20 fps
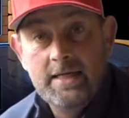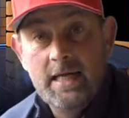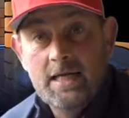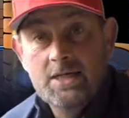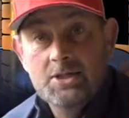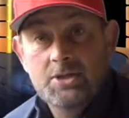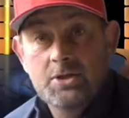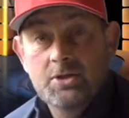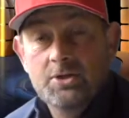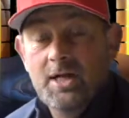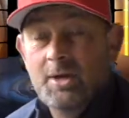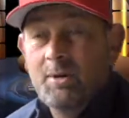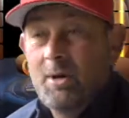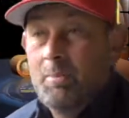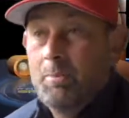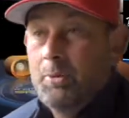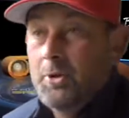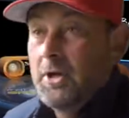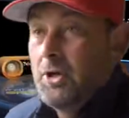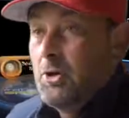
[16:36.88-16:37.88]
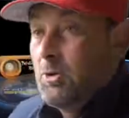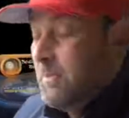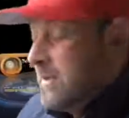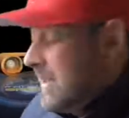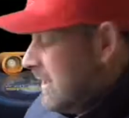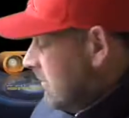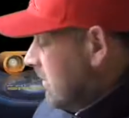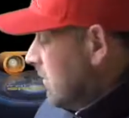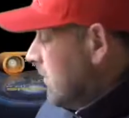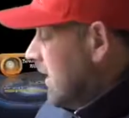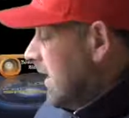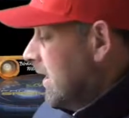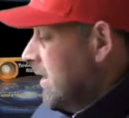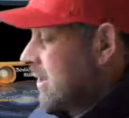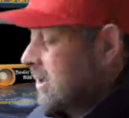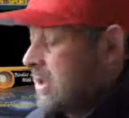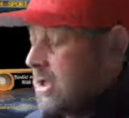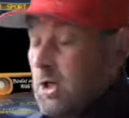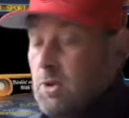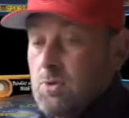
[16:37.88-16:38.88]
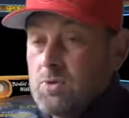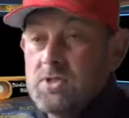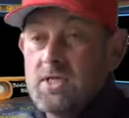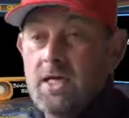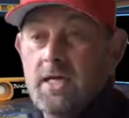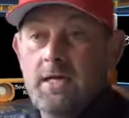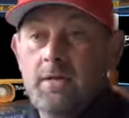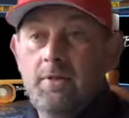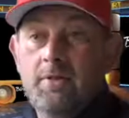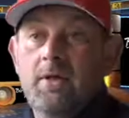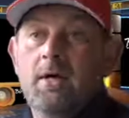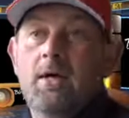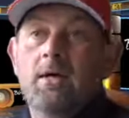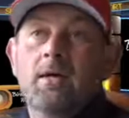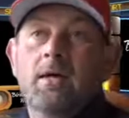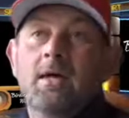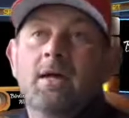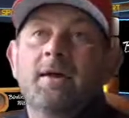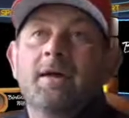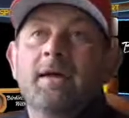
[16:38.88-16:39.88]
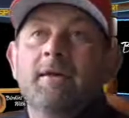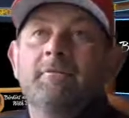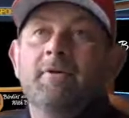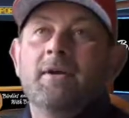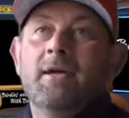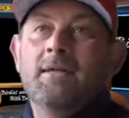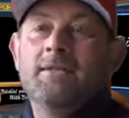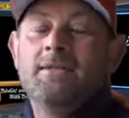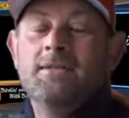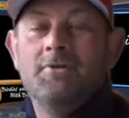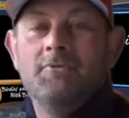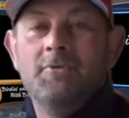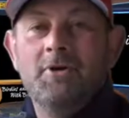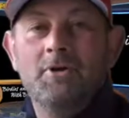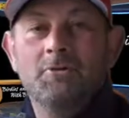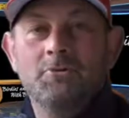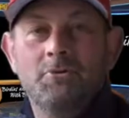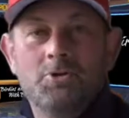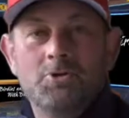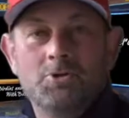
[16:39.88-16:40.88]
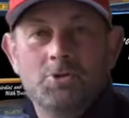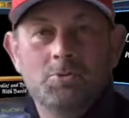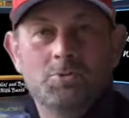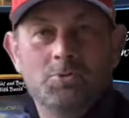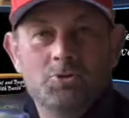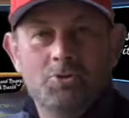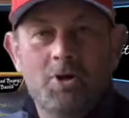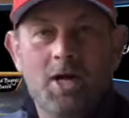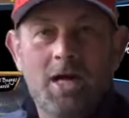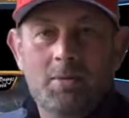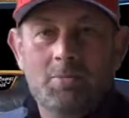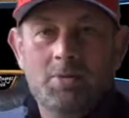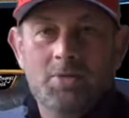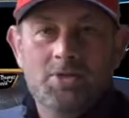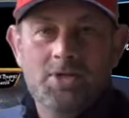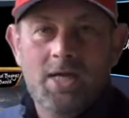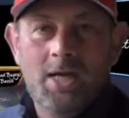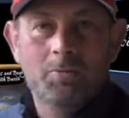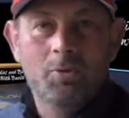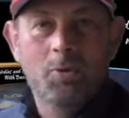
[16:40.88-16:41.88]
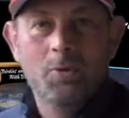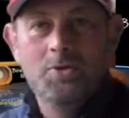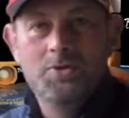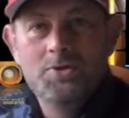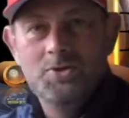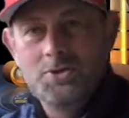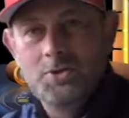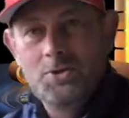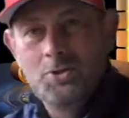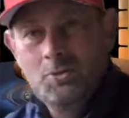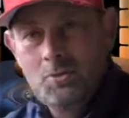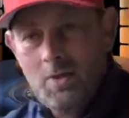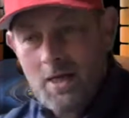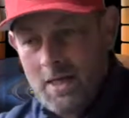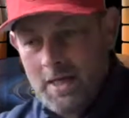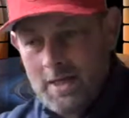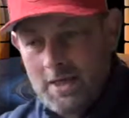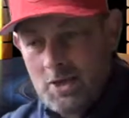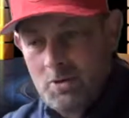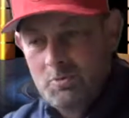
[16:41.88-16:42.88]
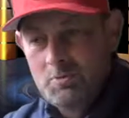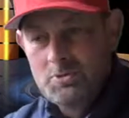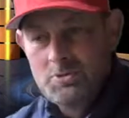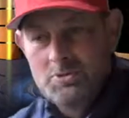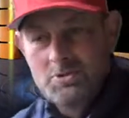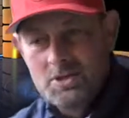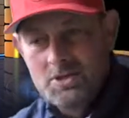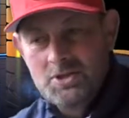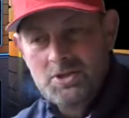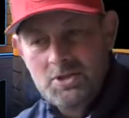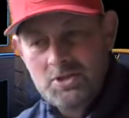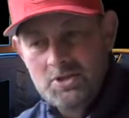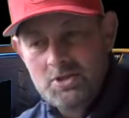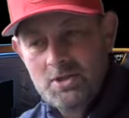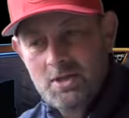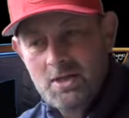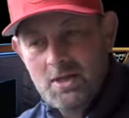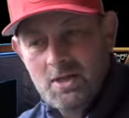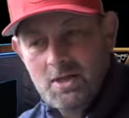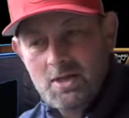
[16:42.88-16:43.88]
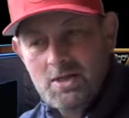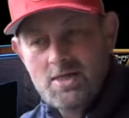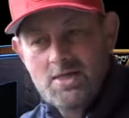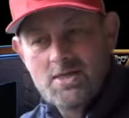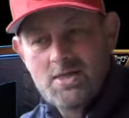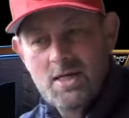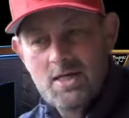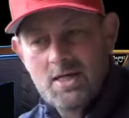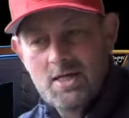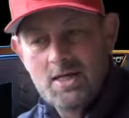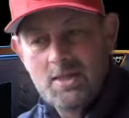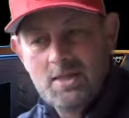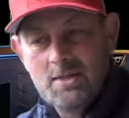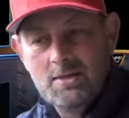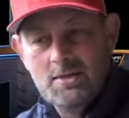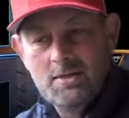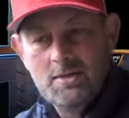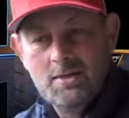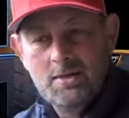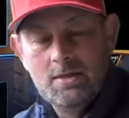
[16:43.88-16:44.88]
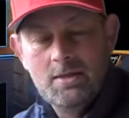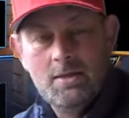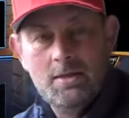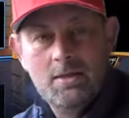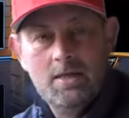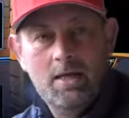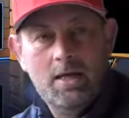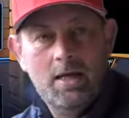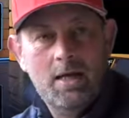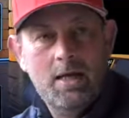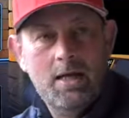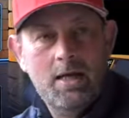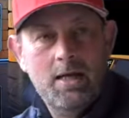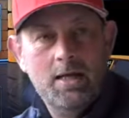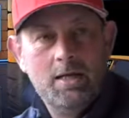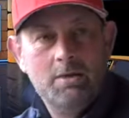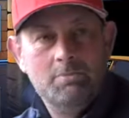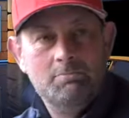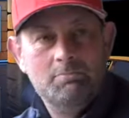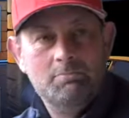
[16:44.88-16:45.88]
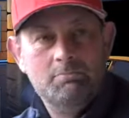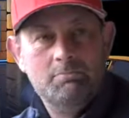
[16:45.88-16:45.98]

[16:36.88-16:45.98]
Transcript: National. Now, I put it up there a while ago saying that if I get to 300 subscribers, I'm going to do a competition saying to